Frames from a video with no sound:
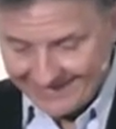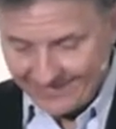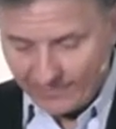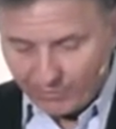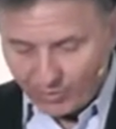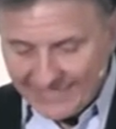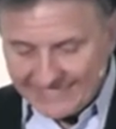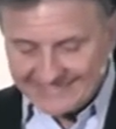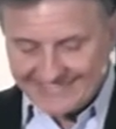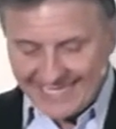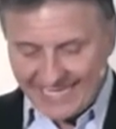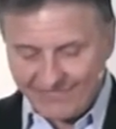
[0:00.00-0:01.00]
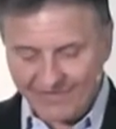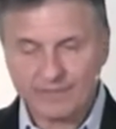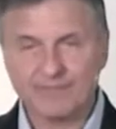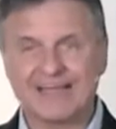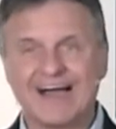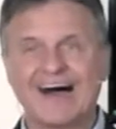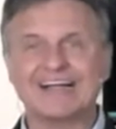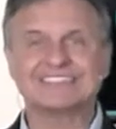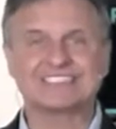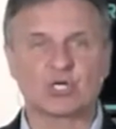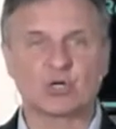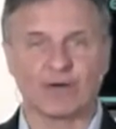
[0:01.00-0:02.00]
The priest gave him
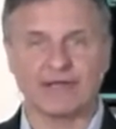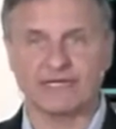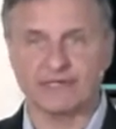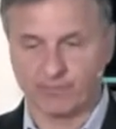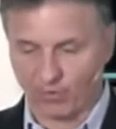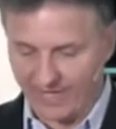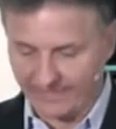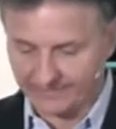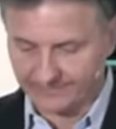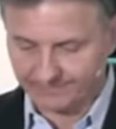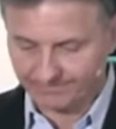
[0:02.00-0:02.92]
consecrated bread